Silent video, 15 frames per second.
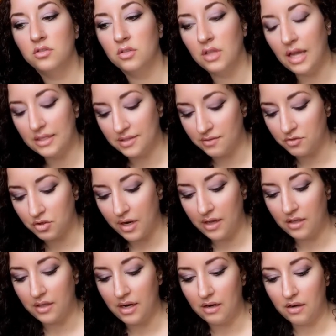Lots of
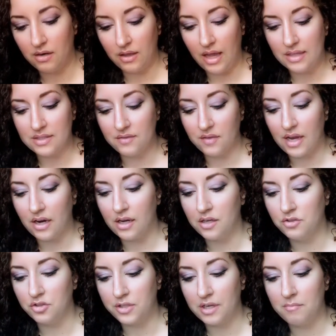trial and error, lots of
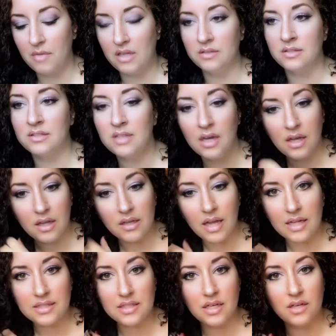keratin treatments,
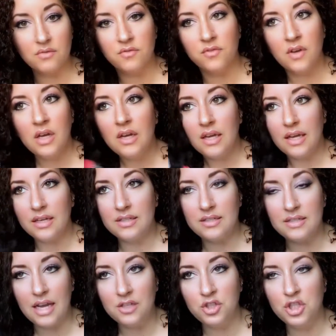lots of
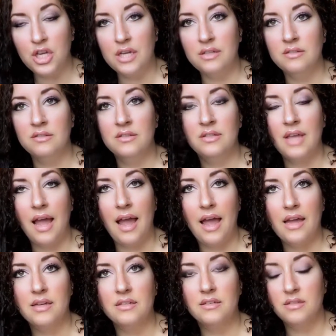extensions
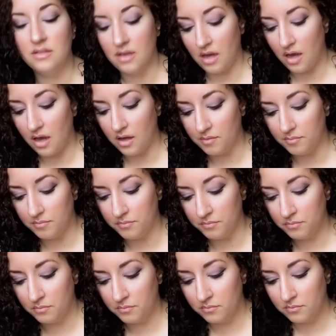and
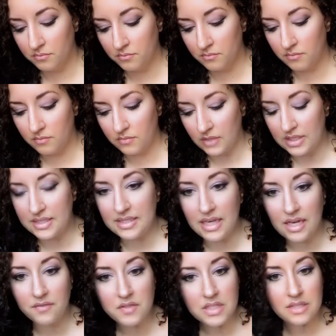
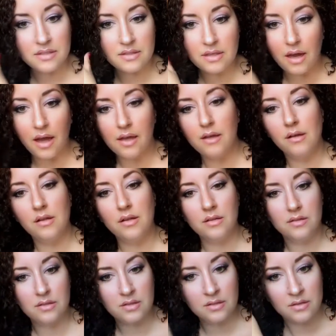safety
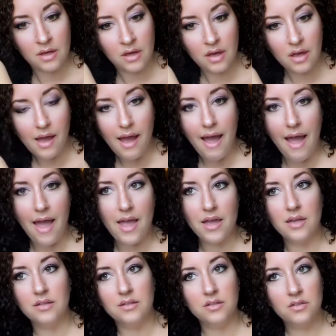styles,
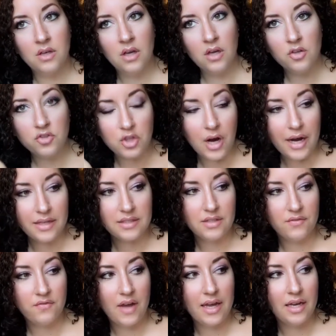and trying to
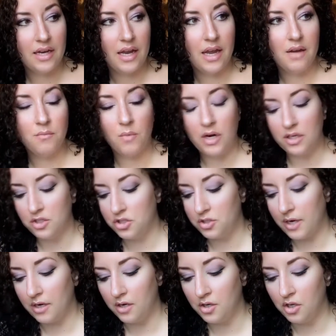fight it and wear it
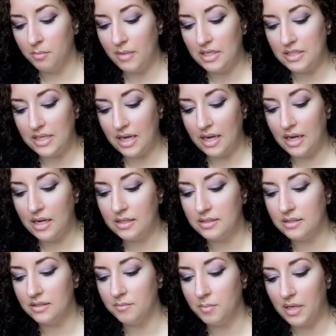straight on humid
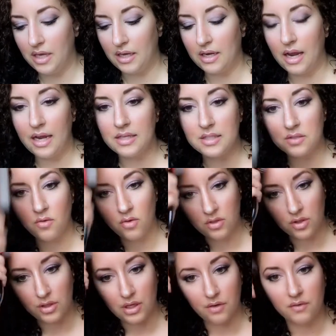days, and being in high school and
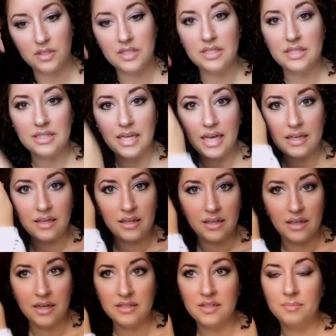looking
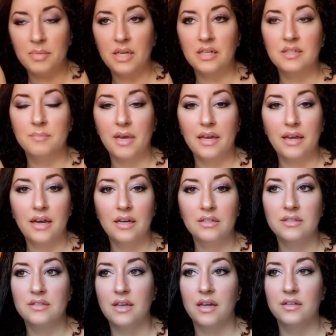ridiculous because my hair
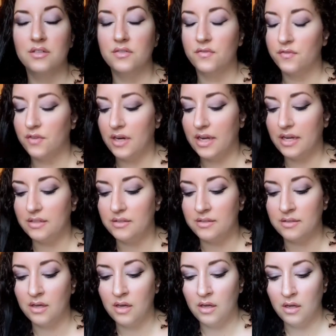decided to frizz.